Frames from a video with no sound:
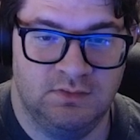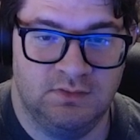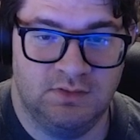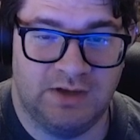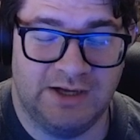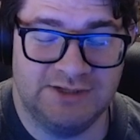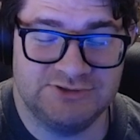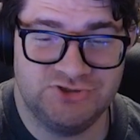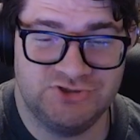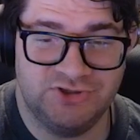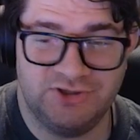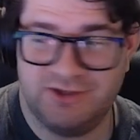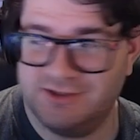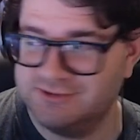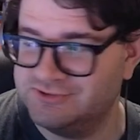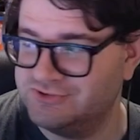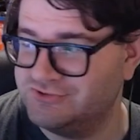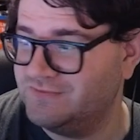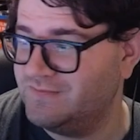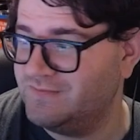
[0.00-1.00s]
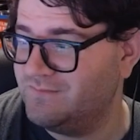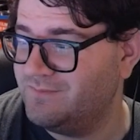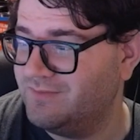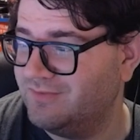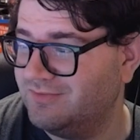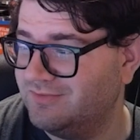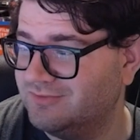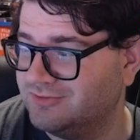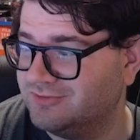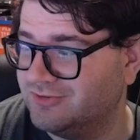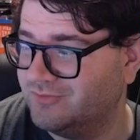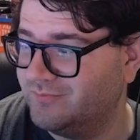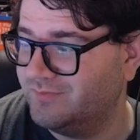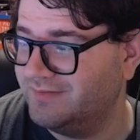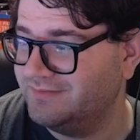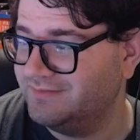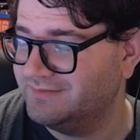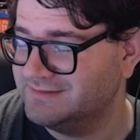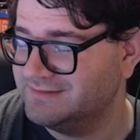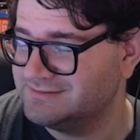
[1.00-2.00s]
A junkyard just in the middle of
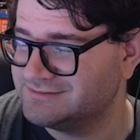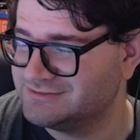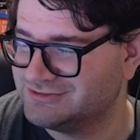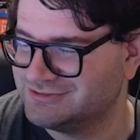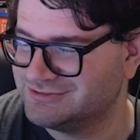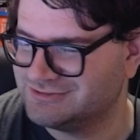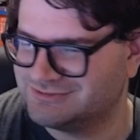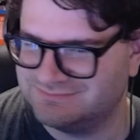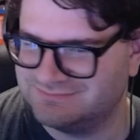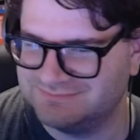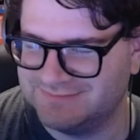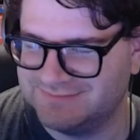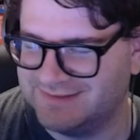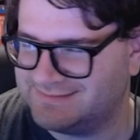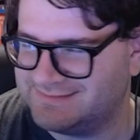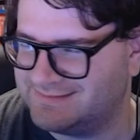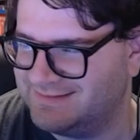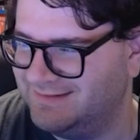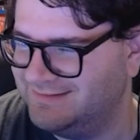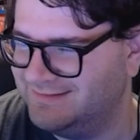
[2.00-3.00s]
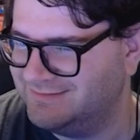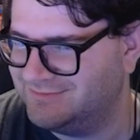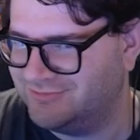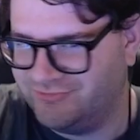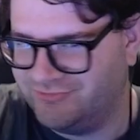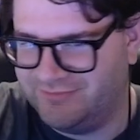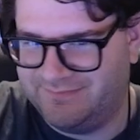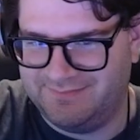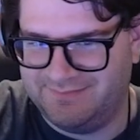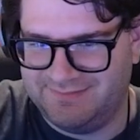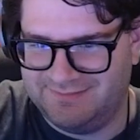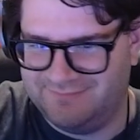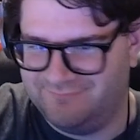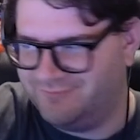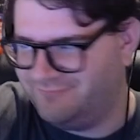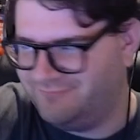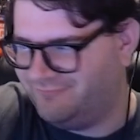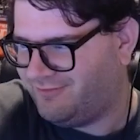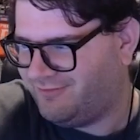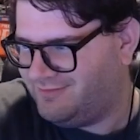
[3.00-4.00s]
nowhere? That is creepy
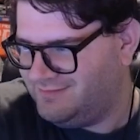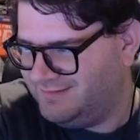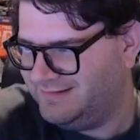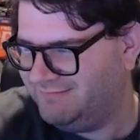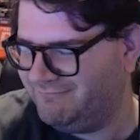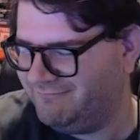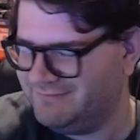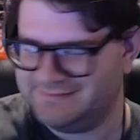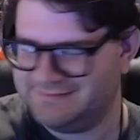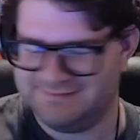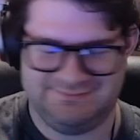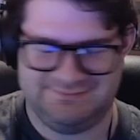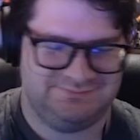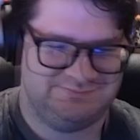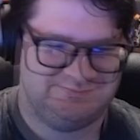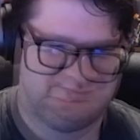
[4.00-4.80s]
with fog and everything.